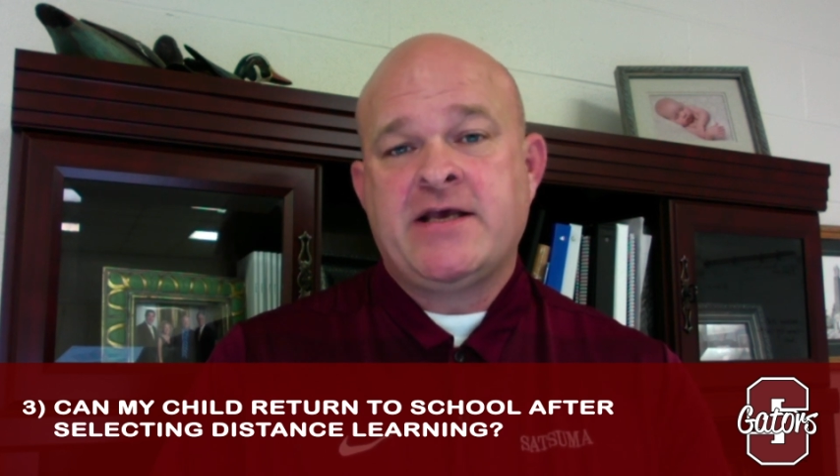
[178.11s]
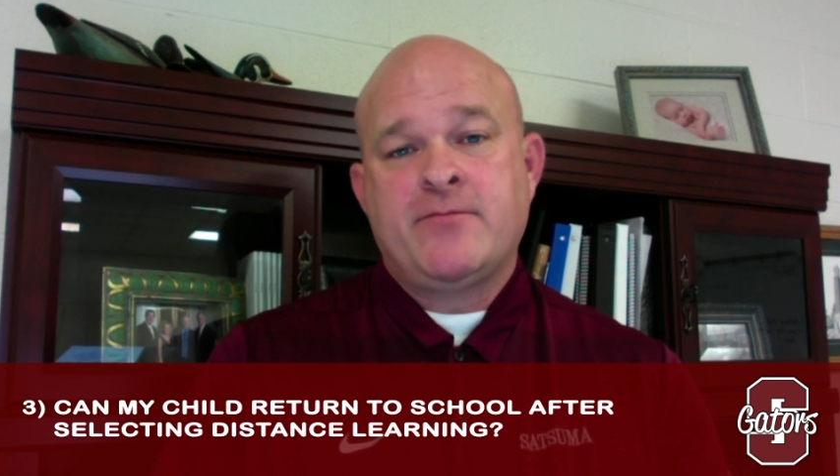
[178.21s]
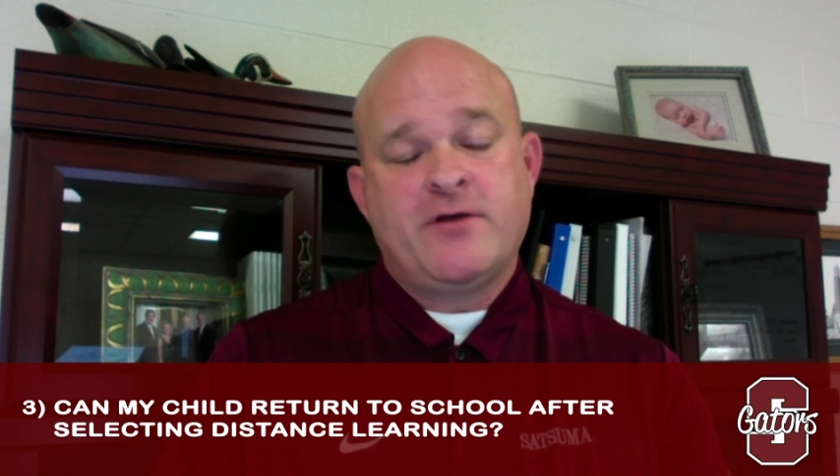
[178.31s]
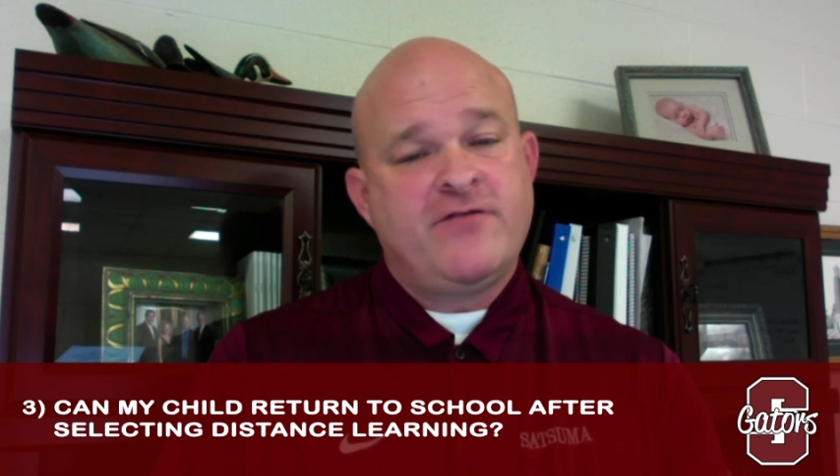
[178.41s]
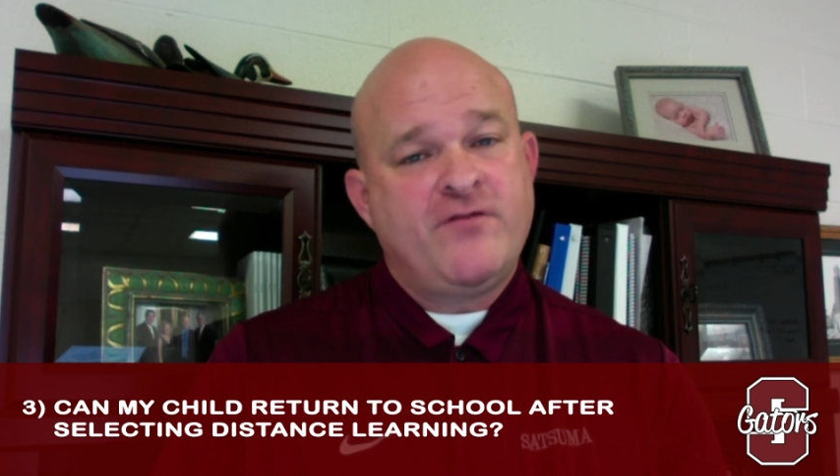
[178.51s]

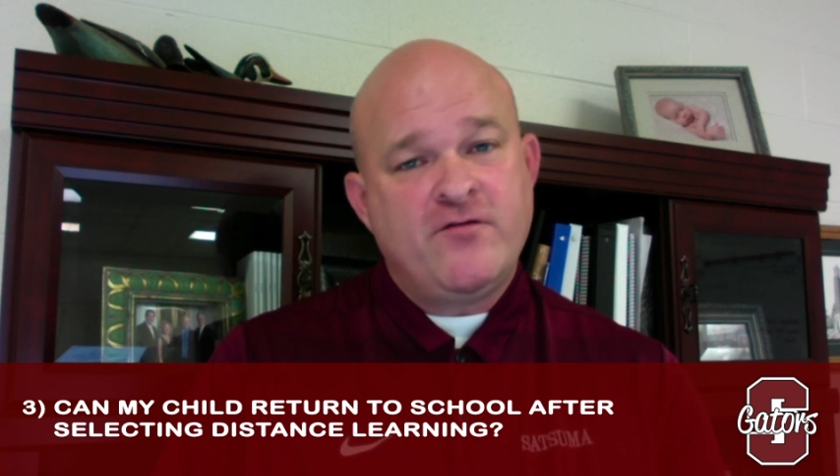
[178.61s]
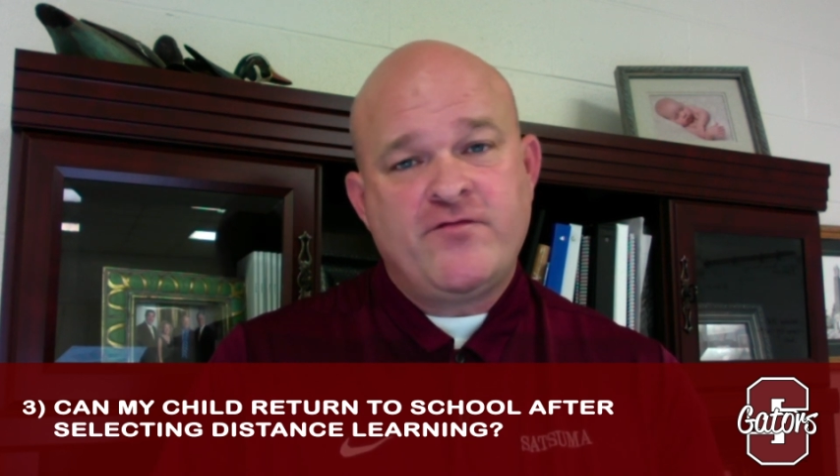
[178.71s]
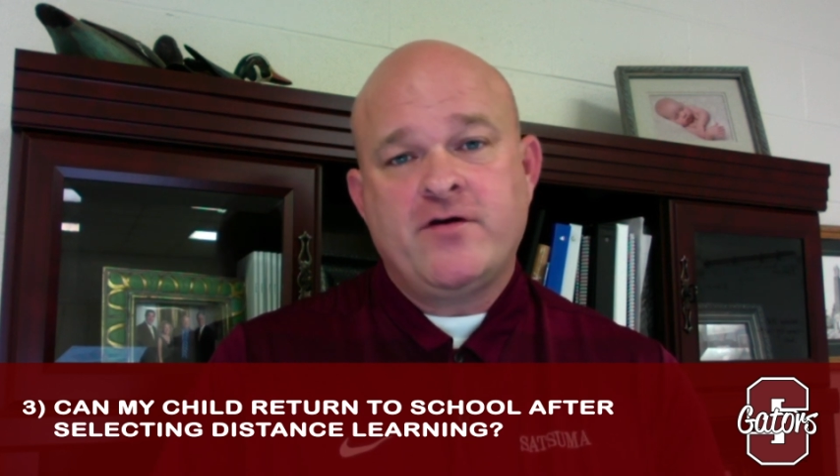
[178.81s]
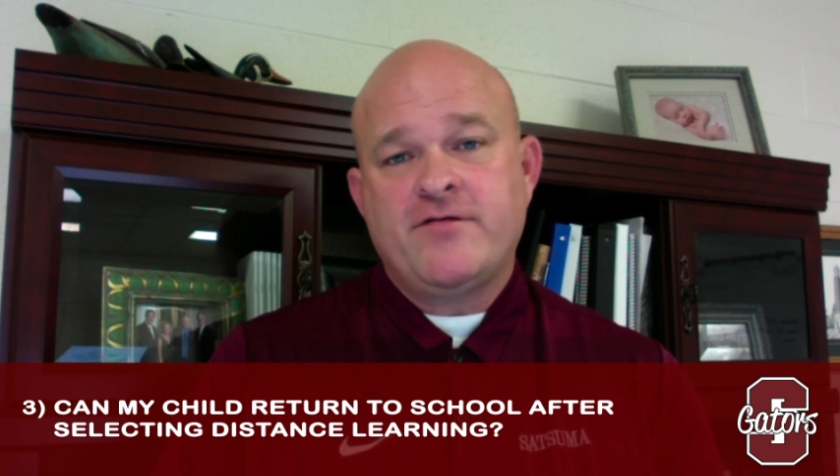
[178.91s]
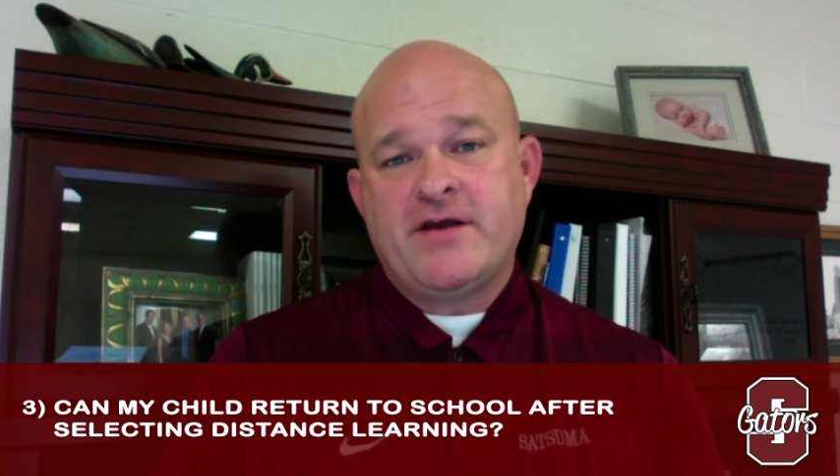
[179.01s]
but if you
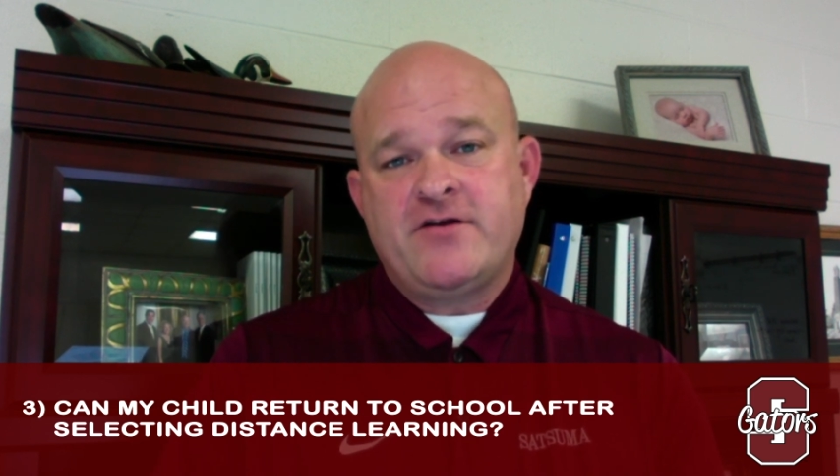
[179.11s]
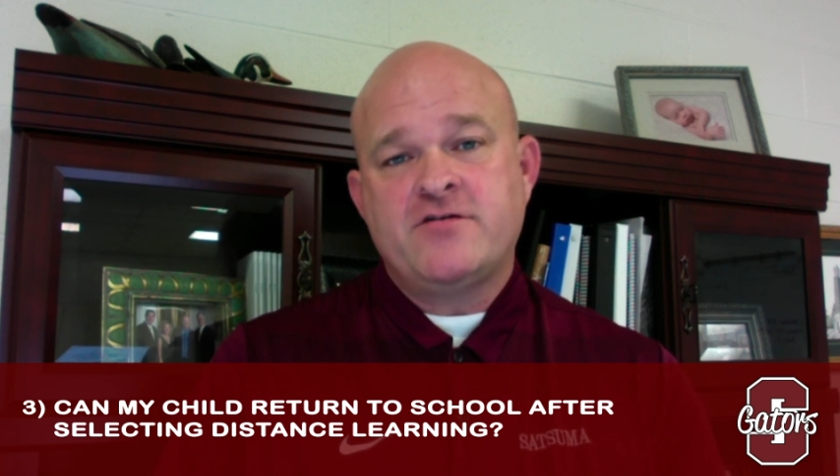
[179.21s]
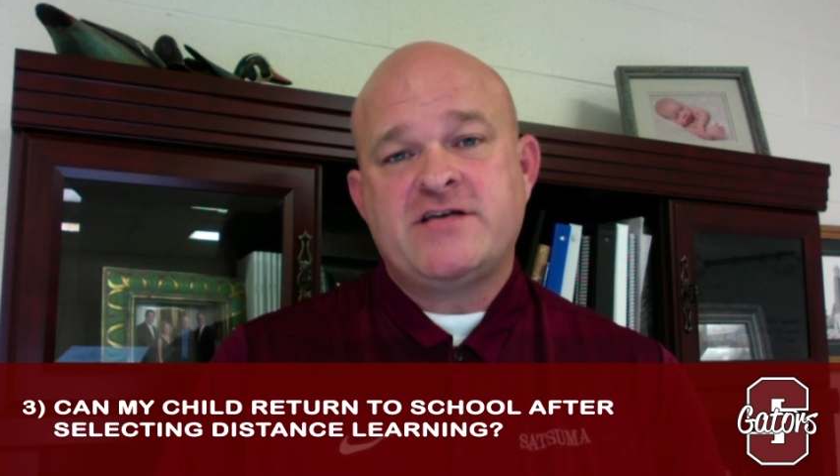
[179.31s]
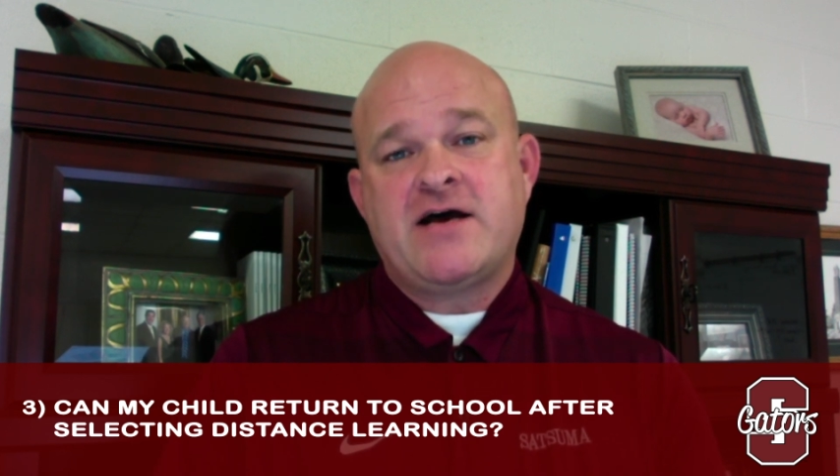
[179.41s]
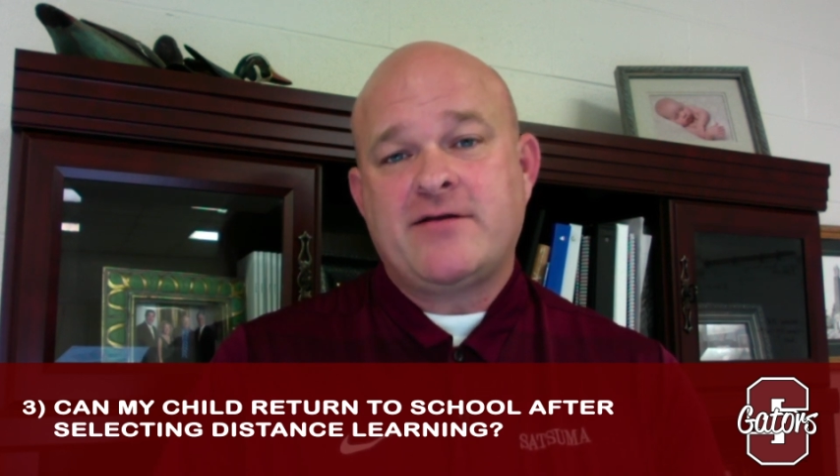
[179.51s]
feel that your child